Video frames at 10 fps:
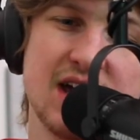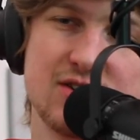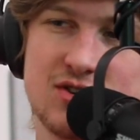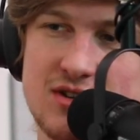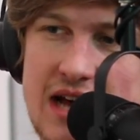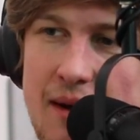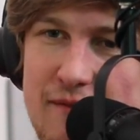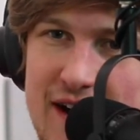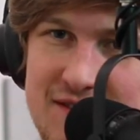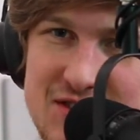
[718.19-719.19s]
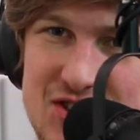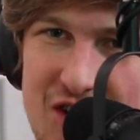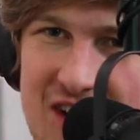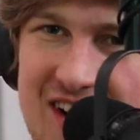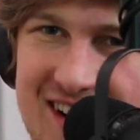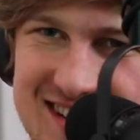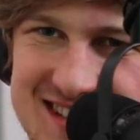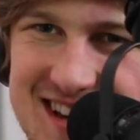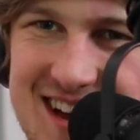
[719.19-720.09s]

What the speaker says: Here's your top 5 songs.